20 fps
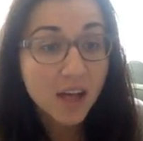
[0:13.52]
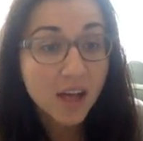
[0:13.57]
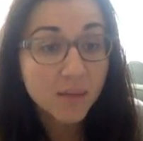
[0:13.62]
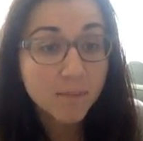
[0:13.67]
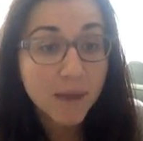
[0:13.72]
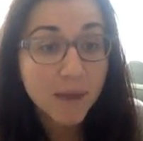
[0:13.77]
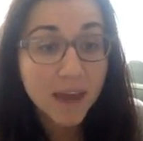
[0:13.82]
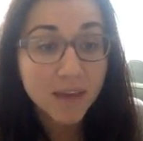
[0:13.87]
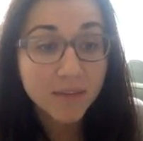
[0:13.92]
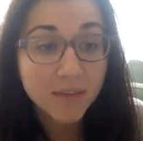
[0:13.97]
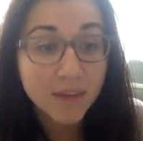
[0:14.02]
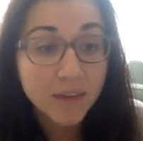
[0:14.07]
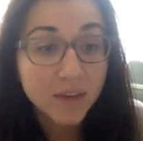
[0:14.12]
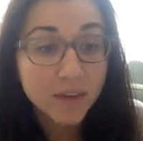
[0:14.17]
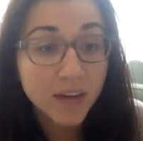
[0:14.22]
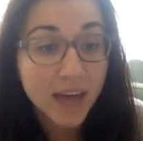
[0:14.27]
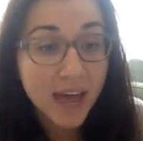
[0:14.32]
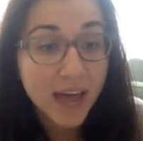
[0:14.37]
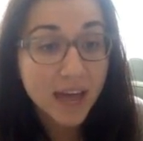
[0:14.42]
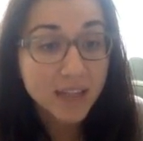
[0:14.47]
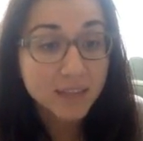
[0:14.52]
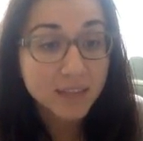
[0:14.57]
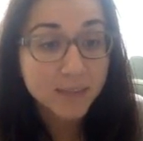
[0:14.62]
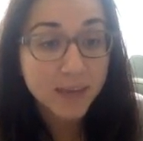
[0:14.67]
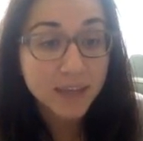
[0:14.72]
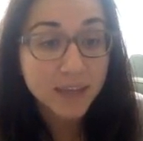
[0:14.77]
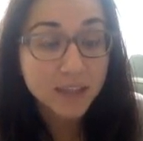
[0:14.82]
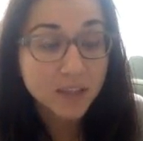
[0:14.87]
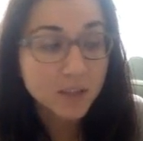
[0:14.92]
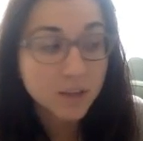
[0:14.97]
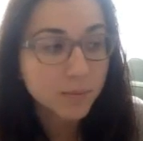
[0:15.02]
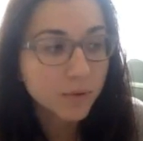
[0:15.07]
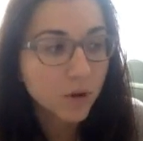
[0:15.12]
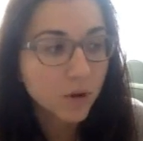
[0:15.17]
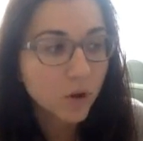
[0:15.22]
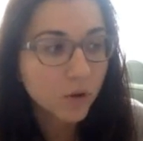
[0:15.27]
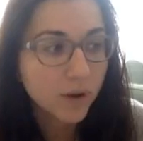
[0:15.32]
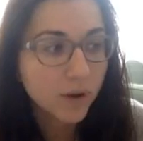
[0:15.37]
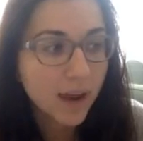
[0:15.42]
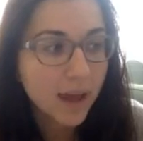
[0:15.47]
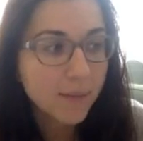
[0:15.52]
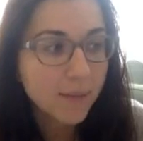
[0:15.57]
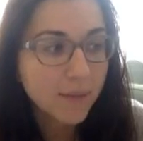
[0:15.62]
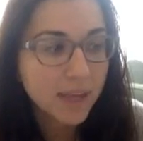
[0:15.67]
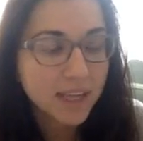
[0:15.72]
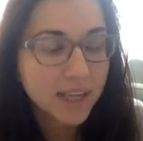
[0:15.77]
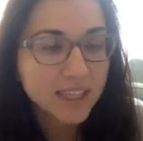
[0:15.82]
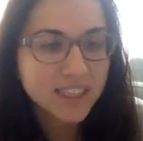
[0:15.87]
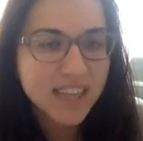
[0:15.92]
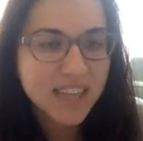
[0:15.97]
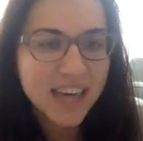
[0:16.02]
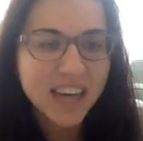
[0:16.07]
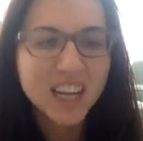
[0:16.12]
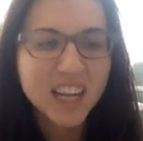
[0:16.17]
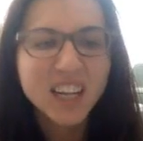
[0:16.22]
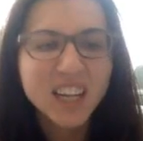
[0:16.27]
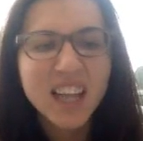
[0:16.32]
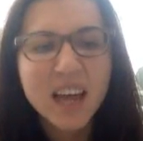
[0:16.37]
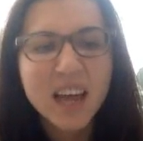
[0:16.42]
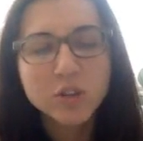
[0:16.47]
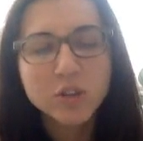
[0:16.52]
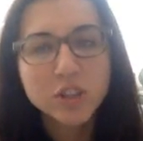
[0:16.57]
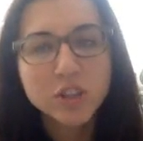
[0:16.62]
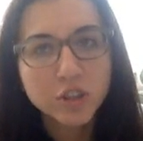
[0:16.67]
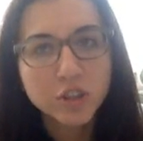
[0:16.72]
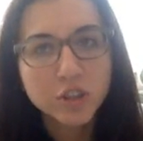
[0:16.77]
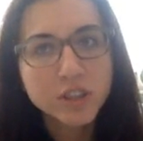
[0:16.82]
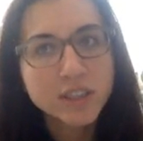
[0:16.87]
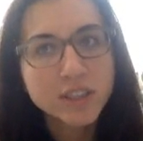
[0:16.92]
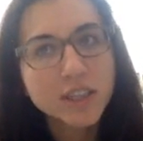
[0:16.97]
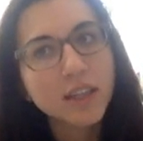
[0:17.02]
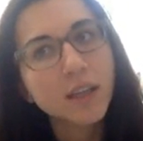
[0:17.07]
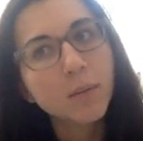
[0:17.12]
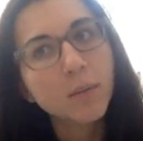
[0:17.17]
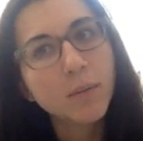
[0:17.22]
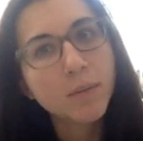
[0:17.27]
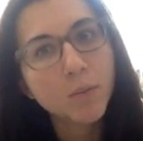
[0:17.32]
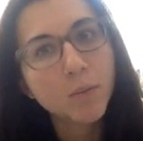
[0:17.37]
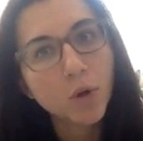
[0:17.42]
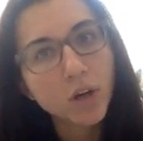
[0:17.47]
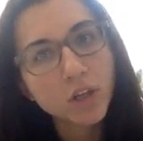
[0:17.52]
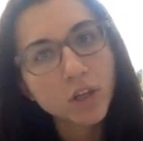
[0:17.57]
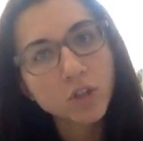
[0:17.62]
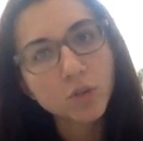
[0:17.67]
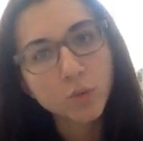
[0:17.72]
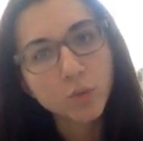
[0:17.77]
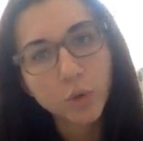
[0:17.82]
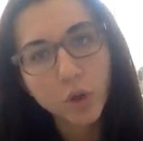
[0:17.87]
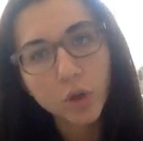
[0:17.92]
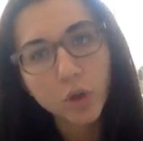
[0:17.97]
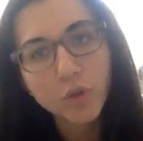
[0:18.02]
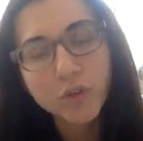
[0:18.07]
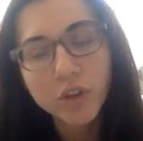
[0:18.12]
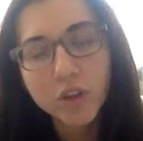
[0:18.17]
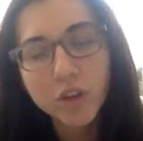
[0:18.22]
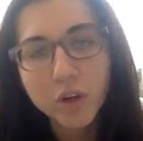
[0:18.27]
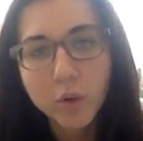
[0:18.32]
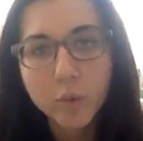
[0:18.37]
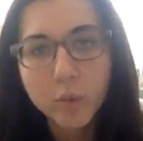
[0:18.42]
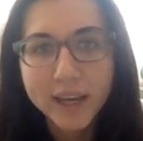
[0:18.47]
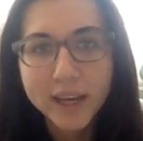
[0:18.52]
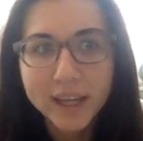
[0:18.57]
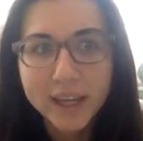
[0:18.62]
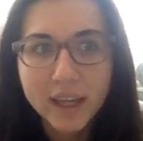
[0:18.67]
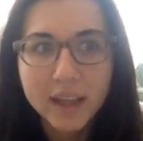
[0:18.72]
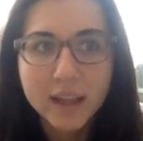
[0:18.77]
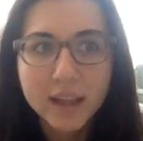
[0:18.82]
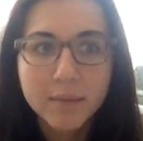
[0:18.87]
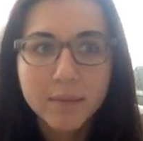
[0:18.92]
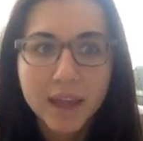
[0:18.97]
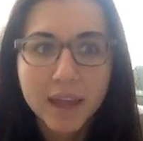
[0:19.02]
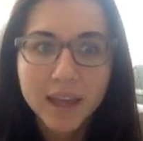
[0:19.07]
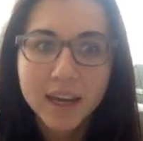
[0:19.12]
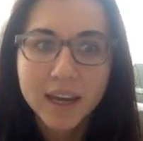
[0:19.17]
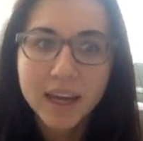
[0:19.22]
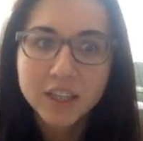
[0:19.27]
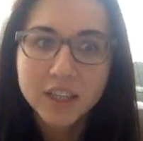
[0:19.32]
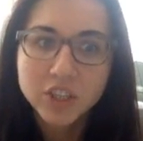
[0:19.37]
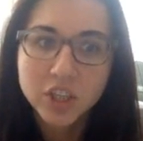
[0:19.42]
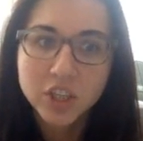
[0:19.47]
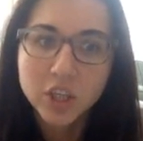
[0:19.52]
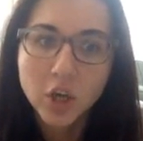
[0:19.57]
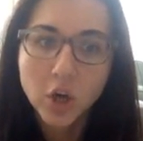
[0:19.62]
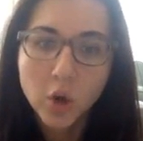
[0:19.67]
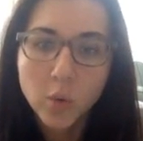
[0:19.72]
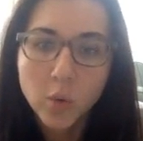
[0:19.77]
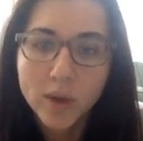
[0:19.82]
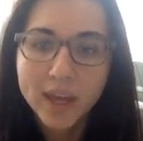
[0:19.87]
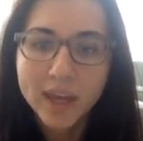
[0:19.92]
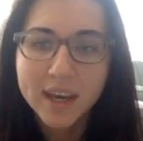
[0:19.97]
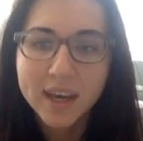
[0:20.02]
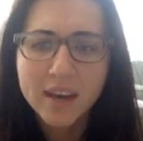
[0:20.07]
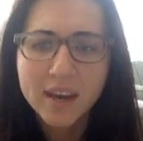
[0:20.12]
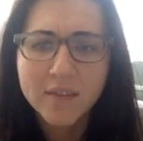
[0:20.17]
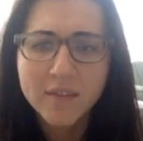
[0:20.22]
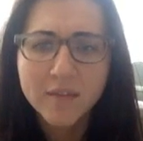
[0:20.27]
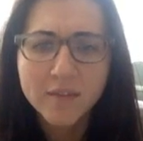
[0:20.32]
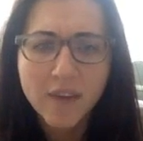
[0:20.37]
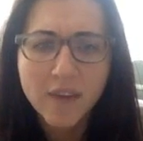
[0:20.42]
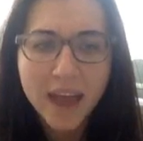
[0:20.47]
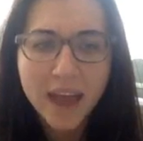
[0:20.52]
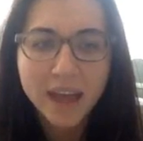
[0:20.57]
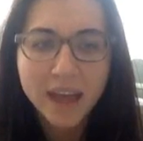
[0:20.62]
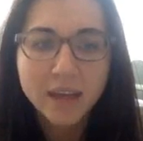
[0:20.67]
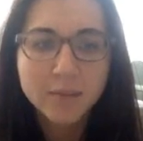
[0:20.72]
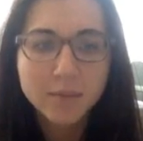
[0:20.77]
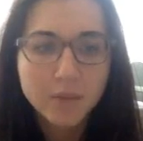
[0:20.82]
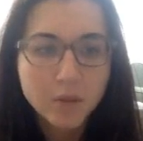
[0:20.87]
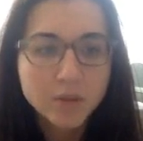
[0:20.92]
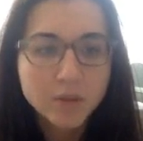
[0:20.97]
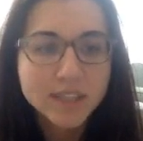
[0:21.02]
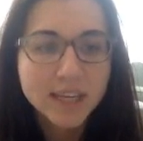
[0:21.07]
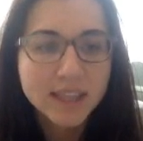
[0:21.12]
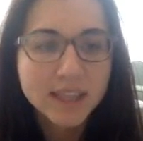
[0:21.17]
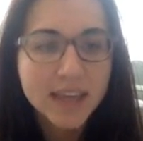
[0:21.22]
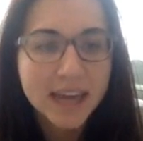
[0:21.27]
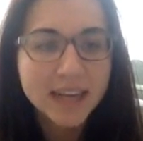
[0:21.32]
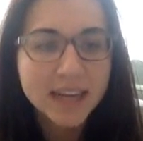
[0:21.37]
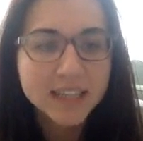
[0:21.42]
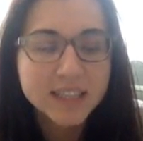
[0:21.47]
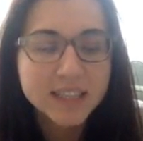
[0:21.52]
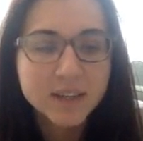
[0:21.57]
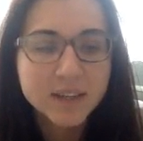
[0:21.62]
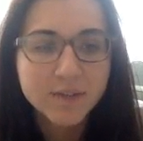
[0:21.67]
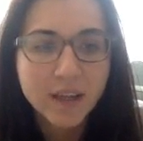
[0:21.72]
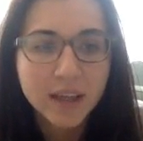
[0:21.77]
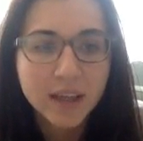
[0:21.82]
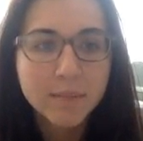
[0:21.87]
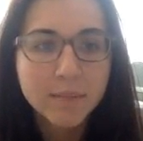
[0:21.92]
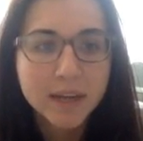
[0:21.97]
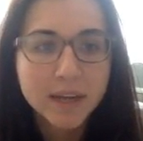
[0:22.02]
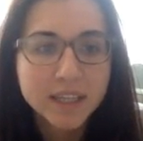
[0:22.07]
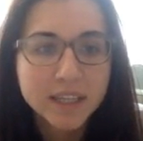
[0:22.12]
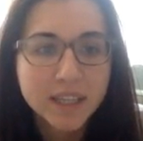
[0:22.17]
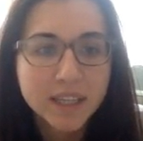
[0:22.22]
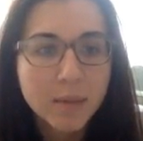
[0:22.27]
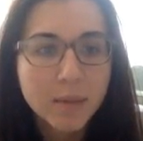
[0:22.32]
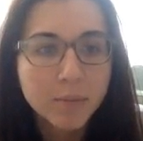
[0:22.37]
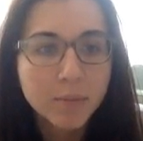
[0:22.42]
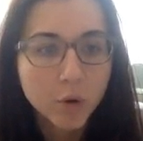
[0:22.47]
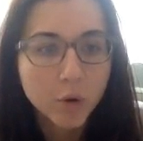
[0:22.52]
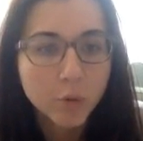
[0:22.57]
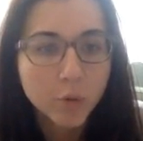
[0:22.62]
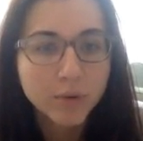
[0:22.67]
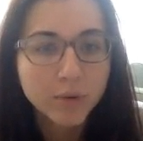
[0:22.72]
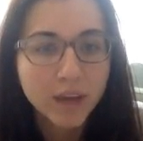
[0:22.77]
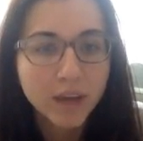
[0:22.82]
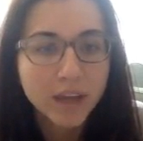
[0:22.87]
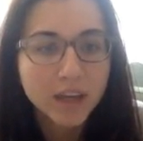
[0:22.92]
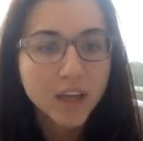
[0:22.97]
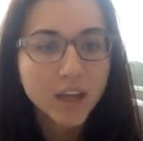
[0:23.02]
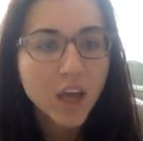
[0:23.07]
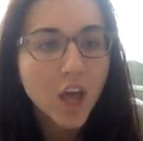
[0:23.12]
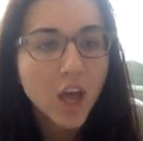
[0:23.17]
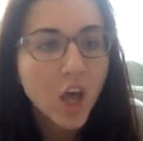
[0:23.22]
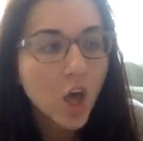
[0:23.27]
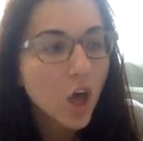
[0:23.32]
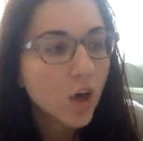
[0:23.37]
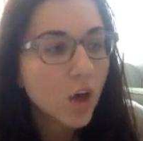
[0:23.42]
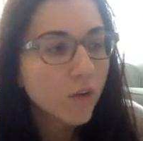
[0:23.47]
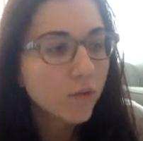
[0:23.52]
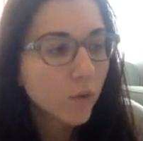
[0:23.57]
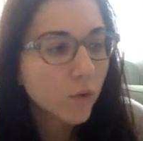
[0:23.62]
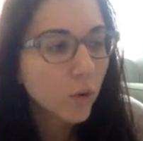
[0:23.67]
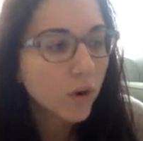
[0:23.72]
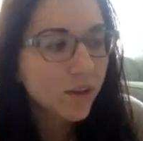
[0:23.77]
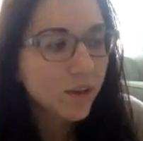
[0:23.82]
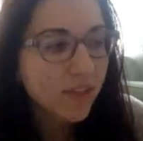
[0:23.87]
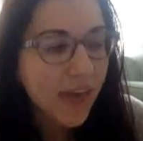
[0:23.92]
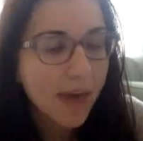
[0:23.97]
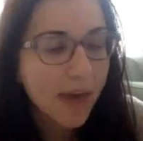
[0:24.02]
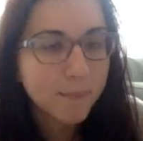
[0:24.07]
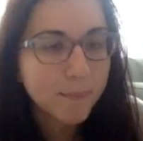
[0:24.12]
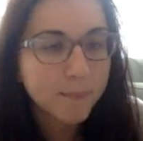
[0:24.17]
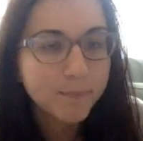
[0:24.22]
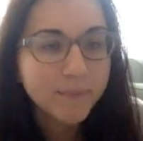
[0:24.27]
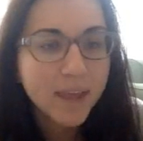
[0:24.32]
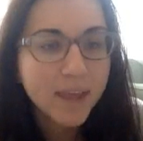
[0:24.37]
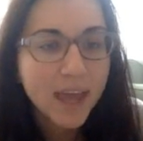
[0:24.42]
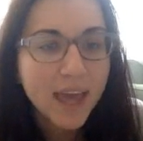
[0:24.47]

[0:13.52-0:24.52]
My favorite aspects of the program is that it allows students a little bit more control over the curriculum. They can actually go in and find music that is developmentally appropriate for them.